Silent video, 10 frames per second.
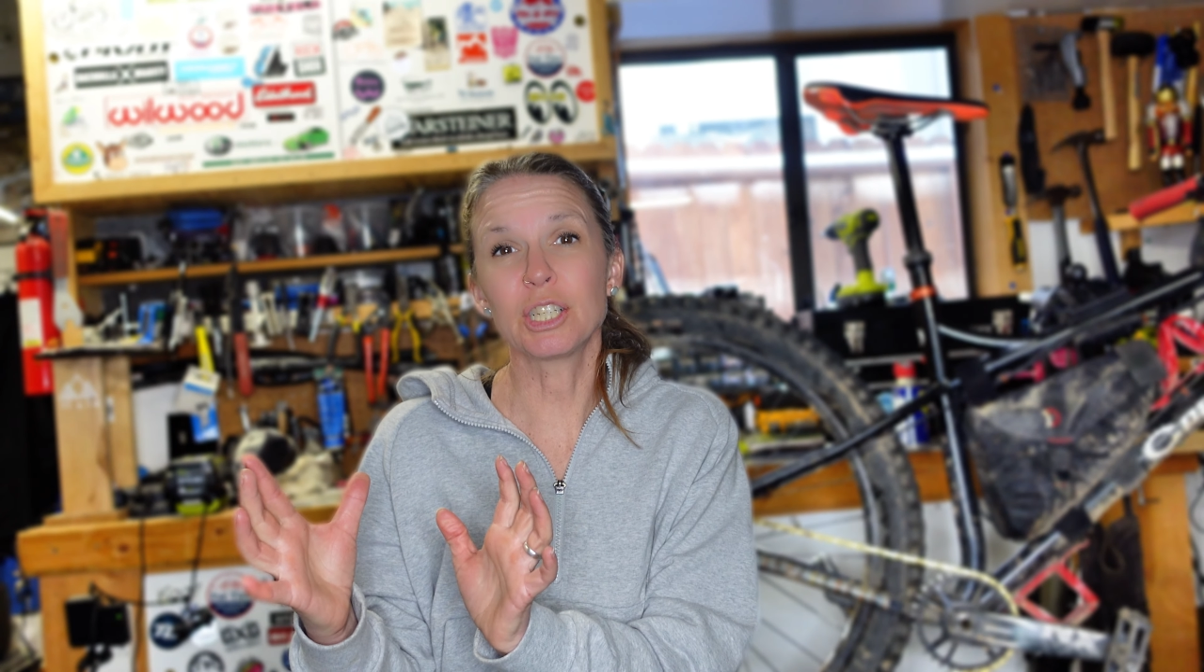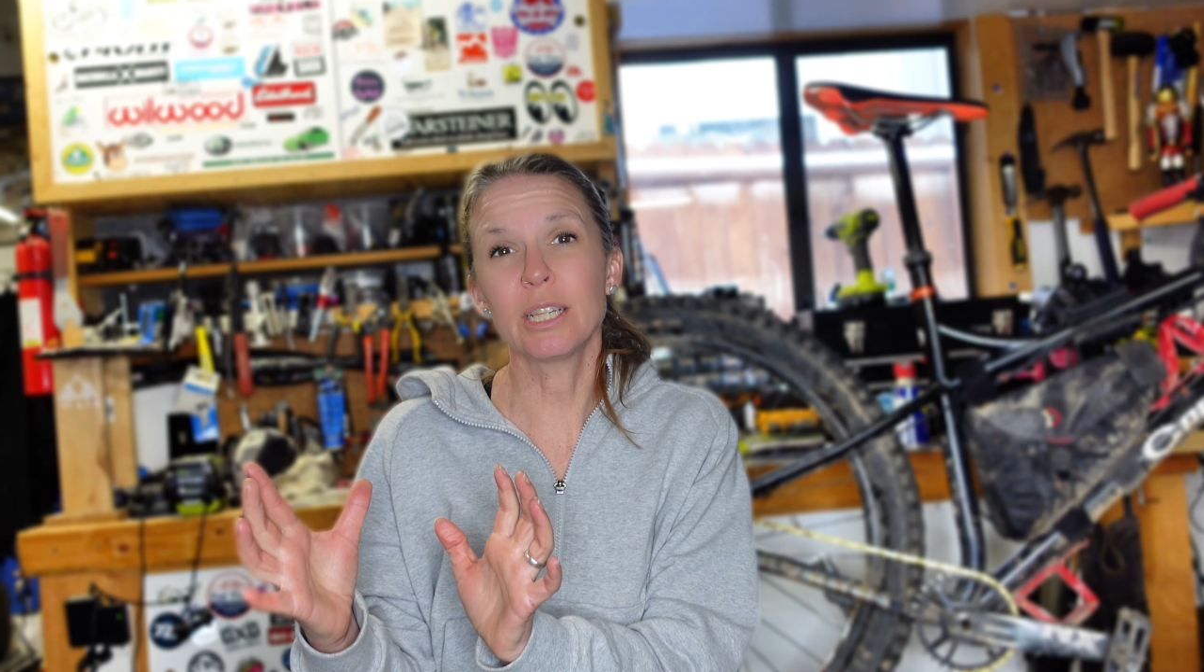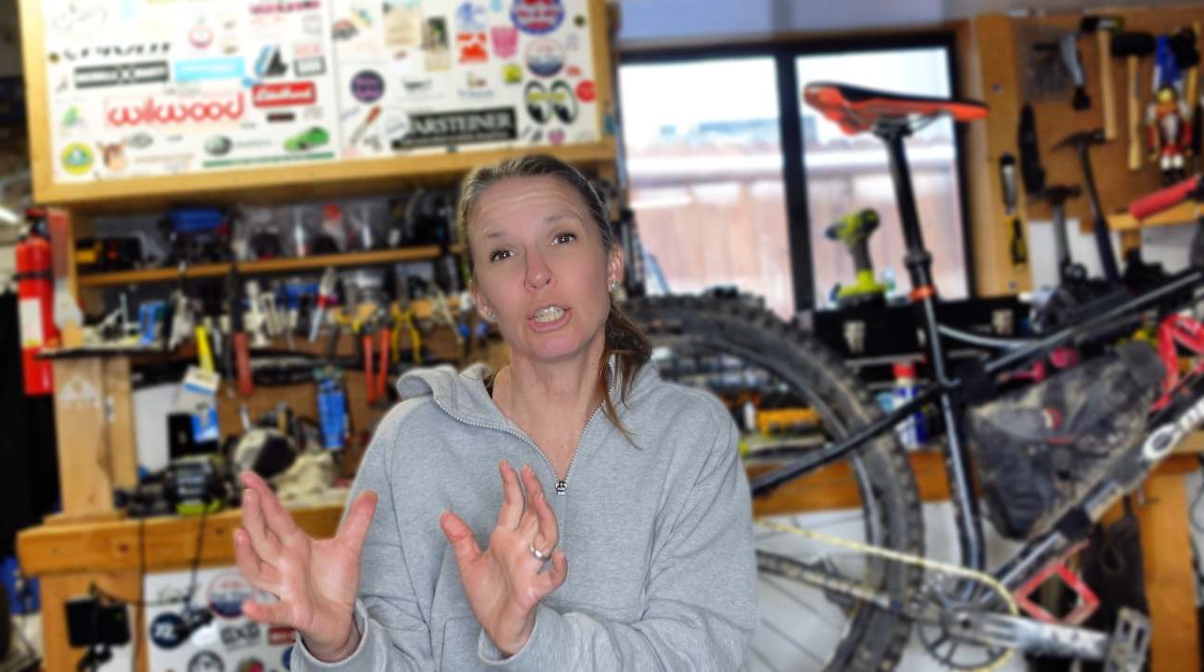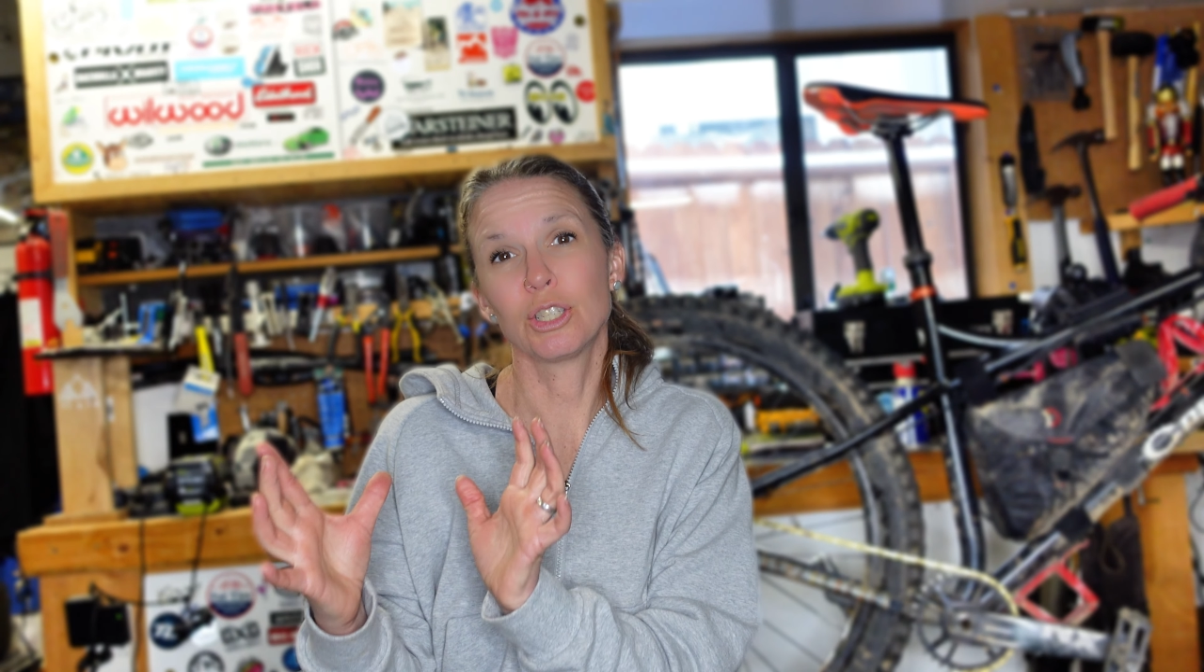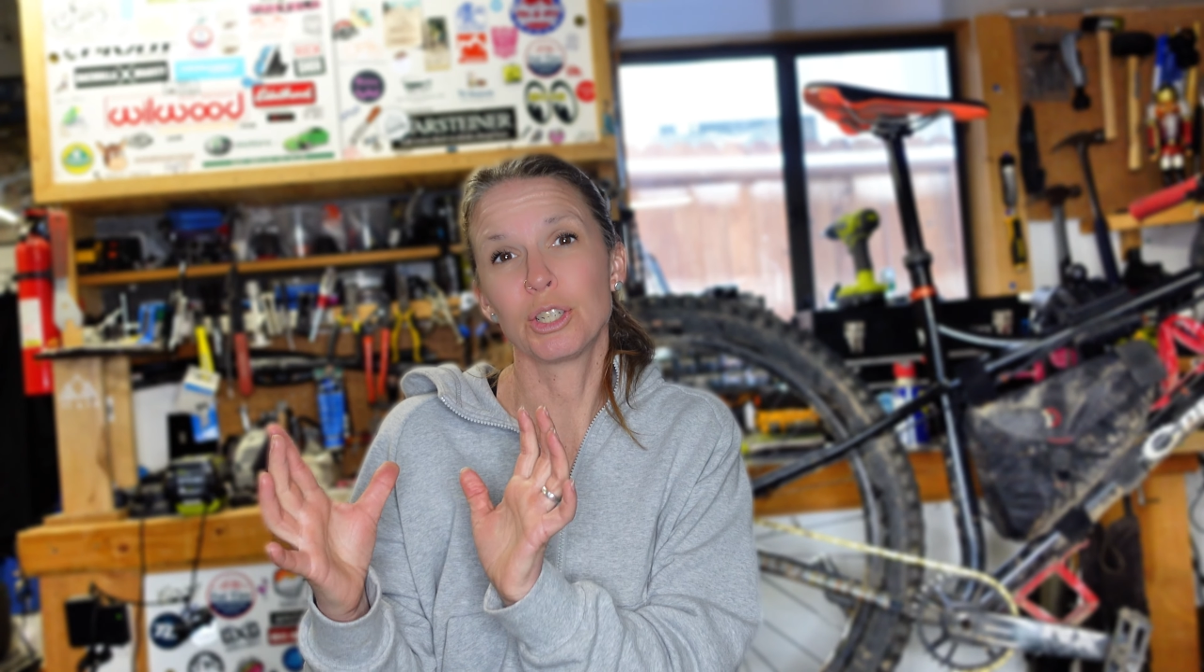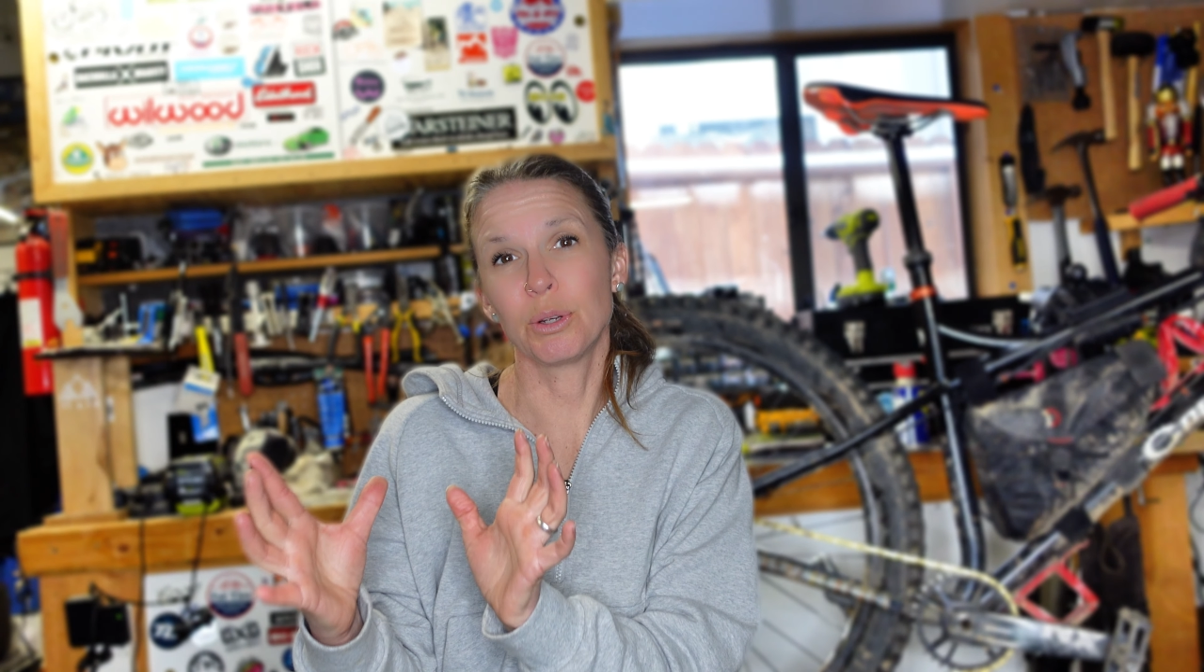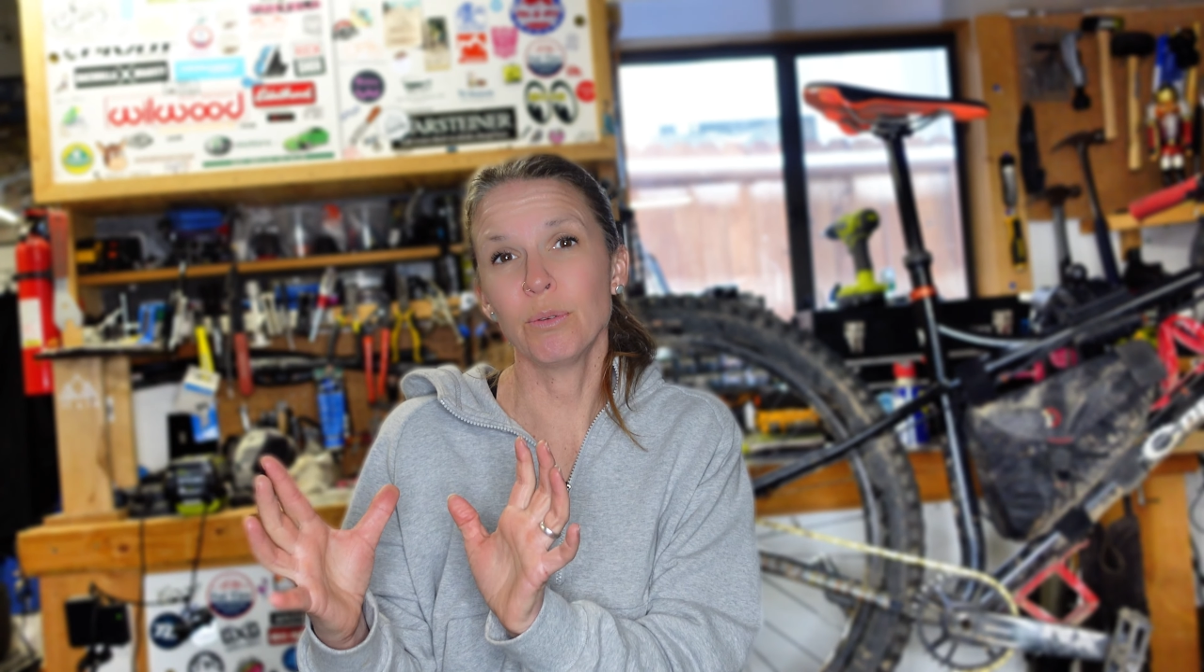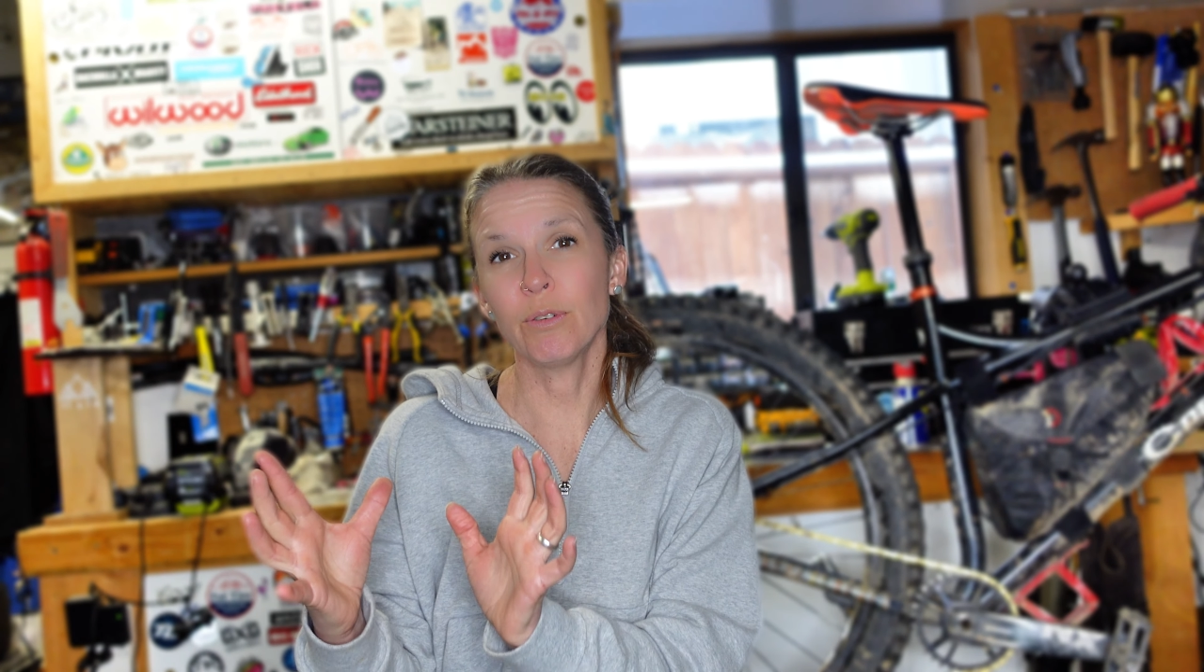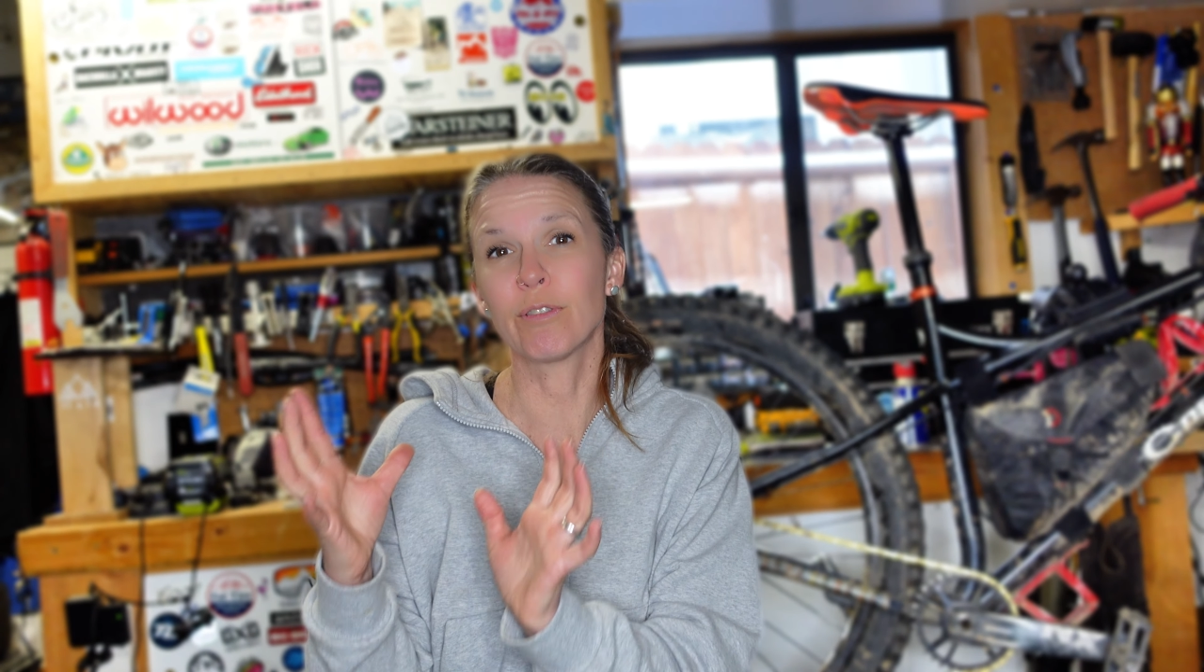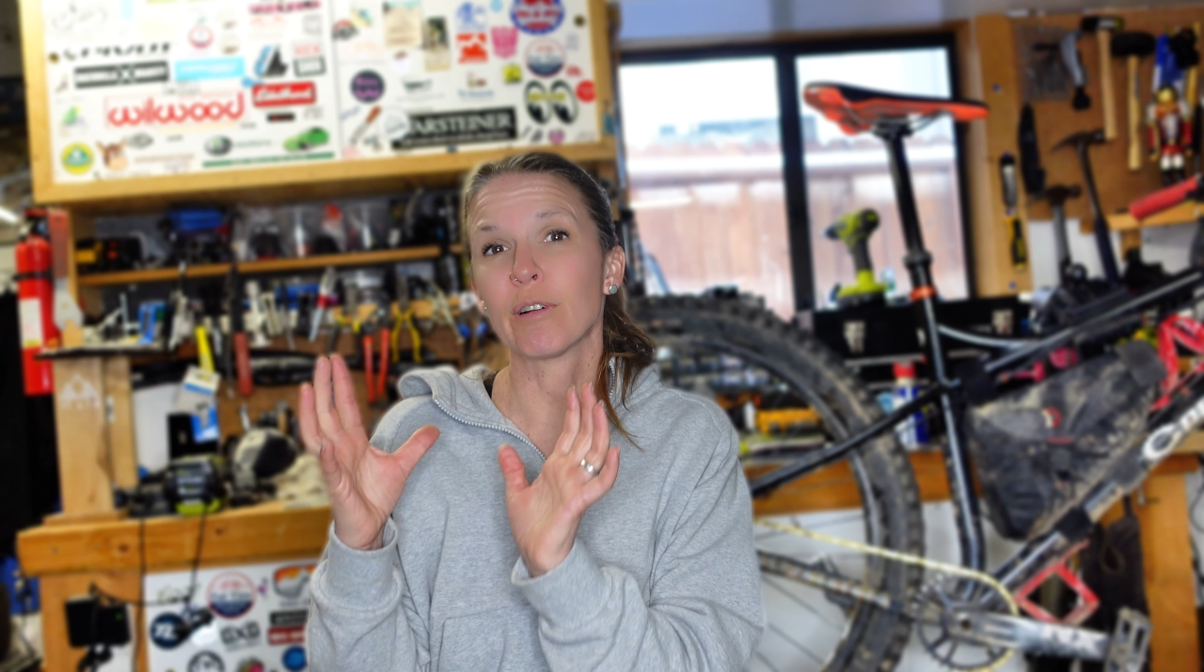that is
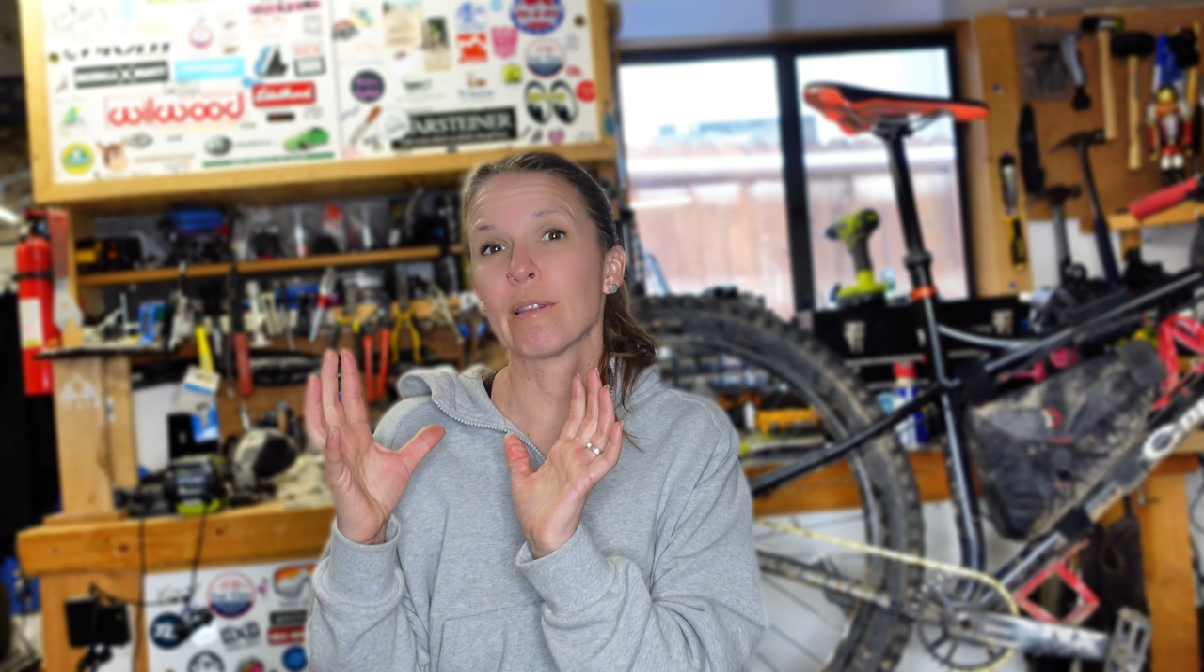tuned for